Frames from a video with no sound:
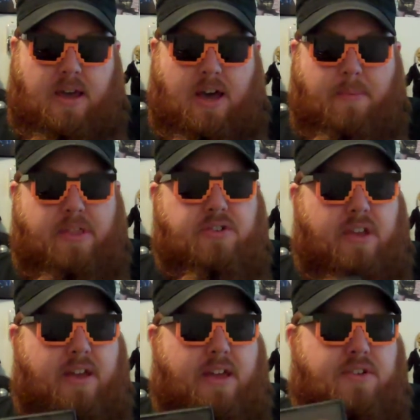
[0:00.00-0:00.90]
And there's
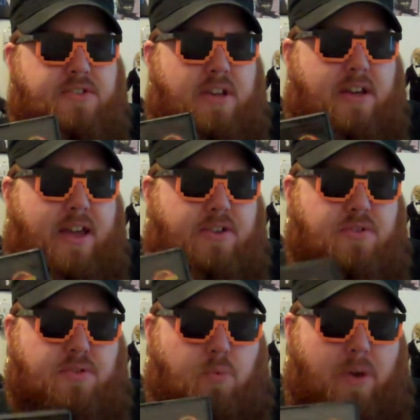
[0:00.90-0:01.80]

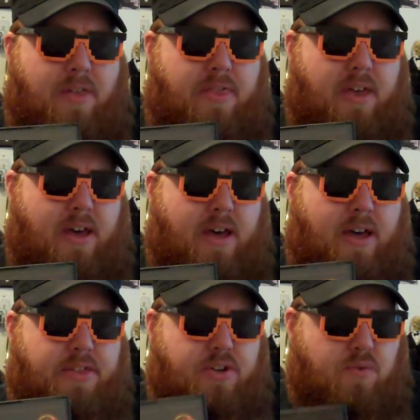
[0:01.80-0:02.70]
extras with
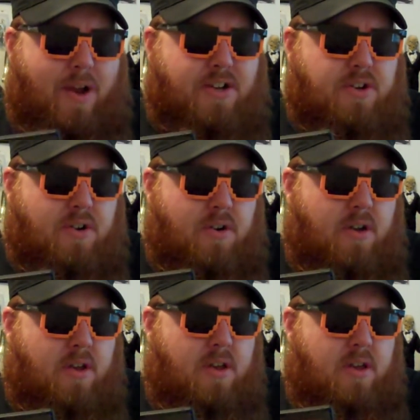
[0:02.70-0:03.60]
the director
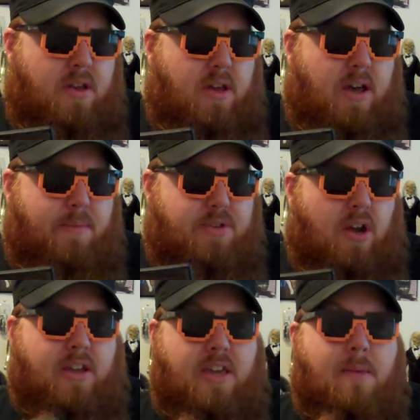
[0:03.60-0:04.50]

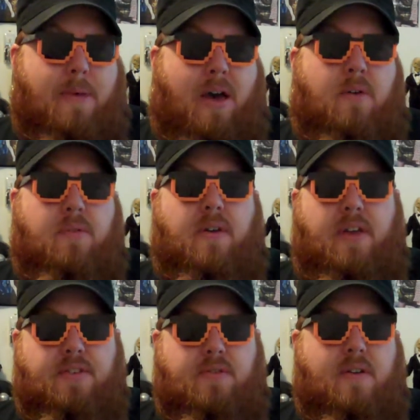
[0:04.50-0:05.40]
talking about the
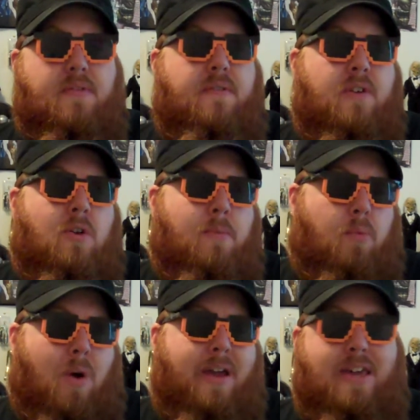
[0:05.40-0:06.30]
history of the film
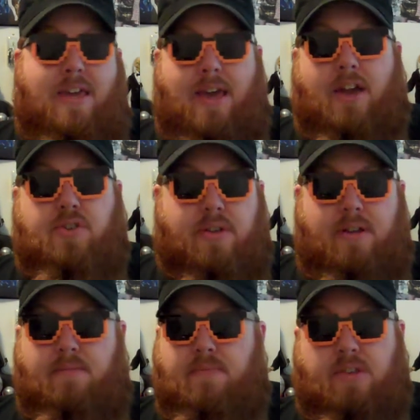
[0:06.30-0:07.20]
and why he
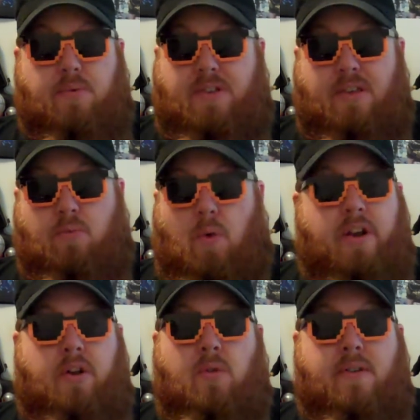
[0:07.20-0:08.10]
actually, this was his
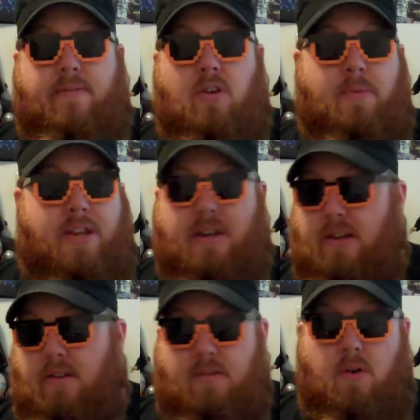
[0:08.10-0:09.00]
one and only film. He
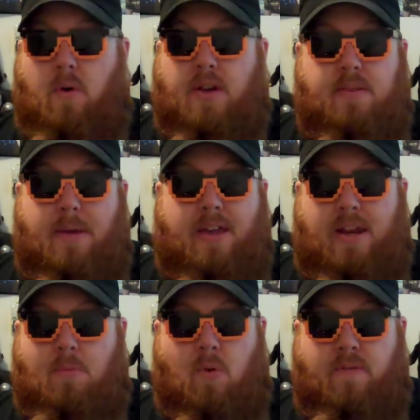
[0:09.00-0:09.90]
didn't go on to make
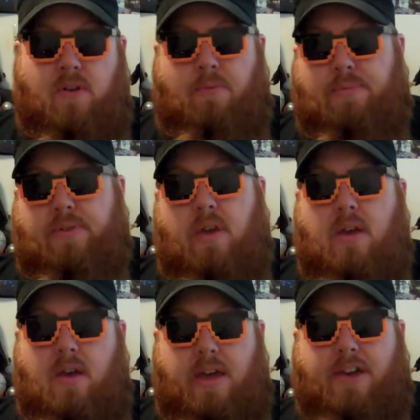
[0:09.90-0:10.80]
any more films.
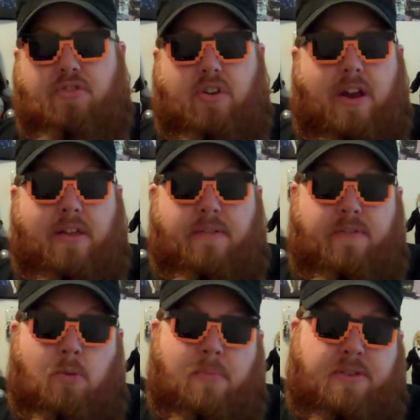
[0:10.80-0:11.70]
He actually got out of the
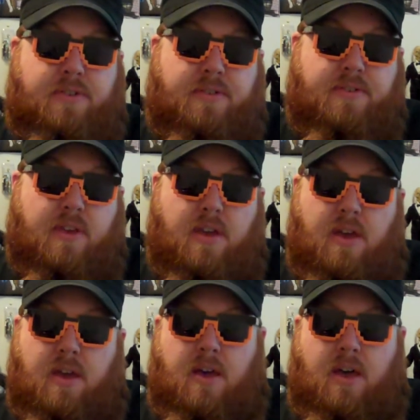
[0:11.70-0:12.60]
film business.
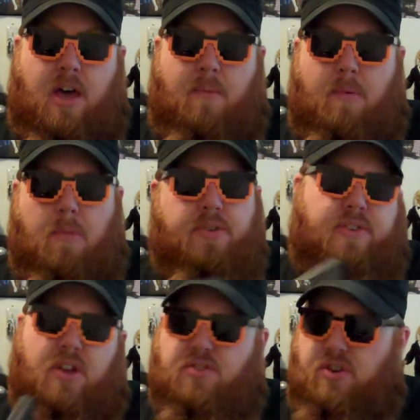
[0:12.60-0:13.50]

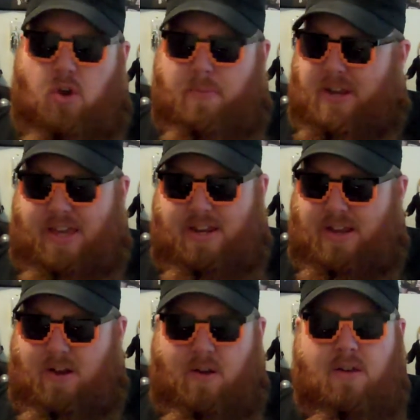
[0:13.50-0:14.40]
There's nobody in
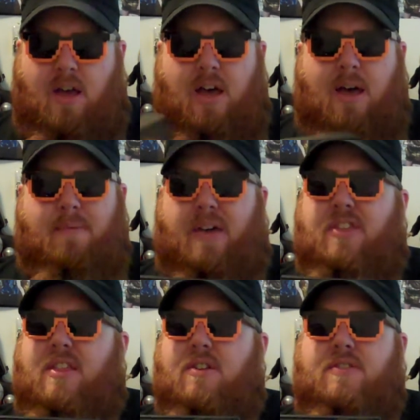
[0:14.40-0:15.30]
here. I
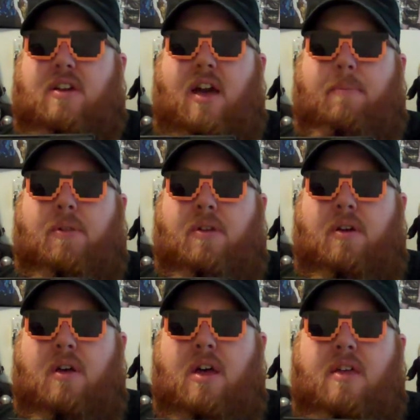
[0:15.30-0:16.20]
think there's a couple.
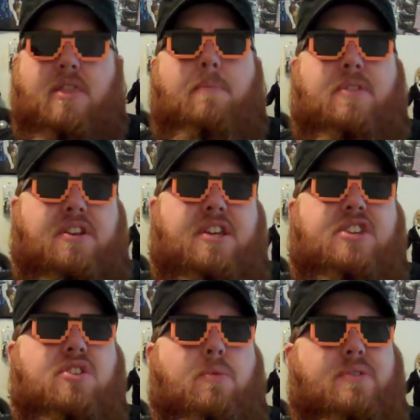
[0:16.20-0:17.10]
The
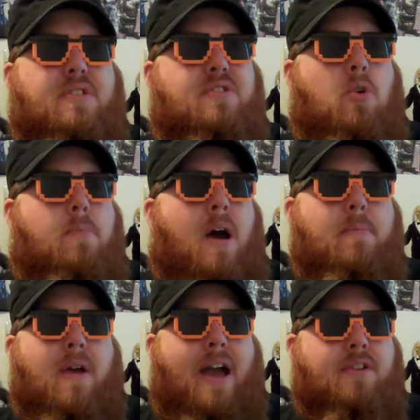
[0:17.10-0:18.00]
teacher was a soap
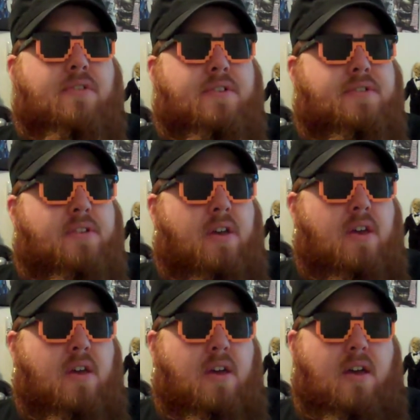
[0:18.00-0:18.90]
opera actress,
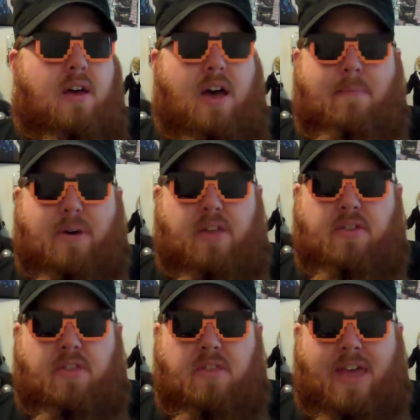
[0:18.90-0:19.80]
but
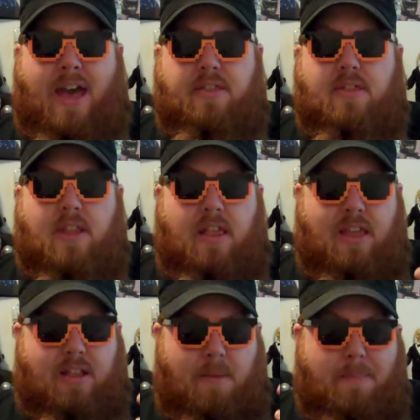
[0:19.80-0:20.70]
other than that, I
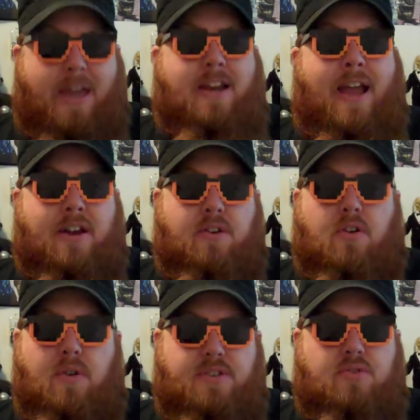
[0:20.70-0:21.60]
think the main actor,
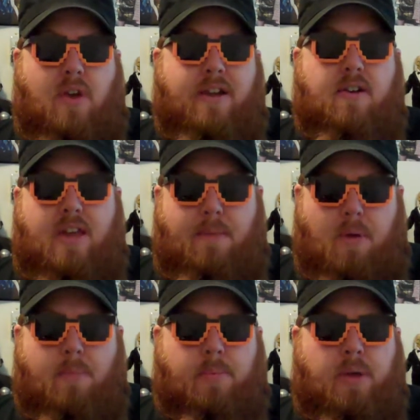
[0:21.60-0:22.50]
Chris Stryker, he
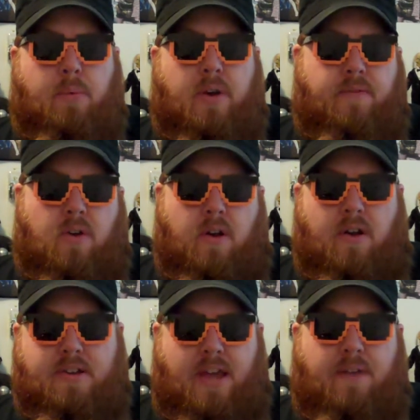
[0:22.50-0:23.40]
probably would have gone
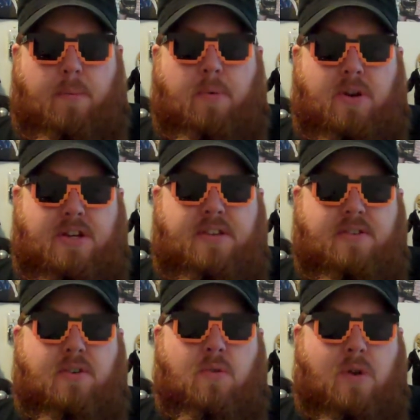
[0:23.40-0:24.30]
on to have a pretty
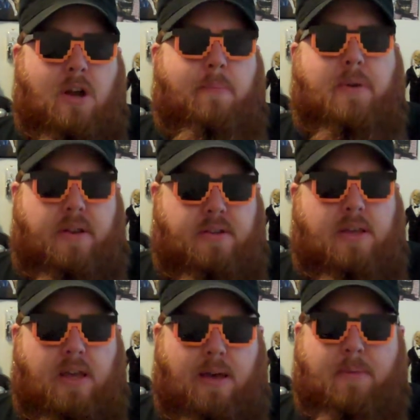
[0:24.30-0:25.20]
decent career, but
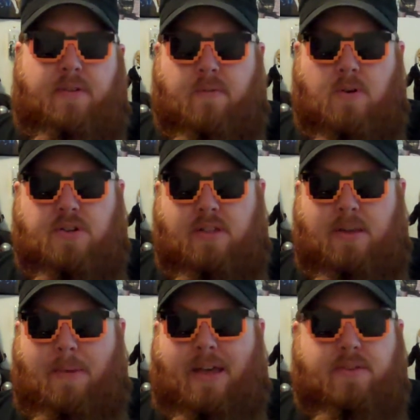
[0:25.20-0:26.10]

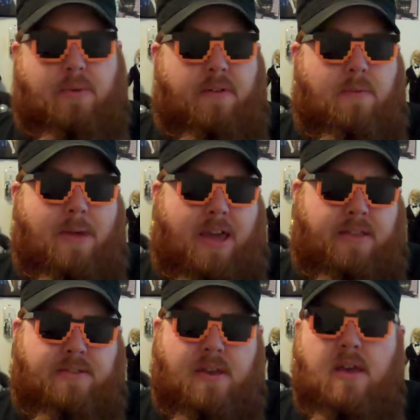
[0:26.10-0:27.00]
unfortunately passed away from
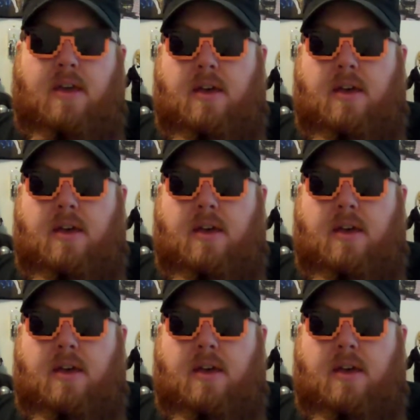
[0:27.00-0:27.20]
AIDS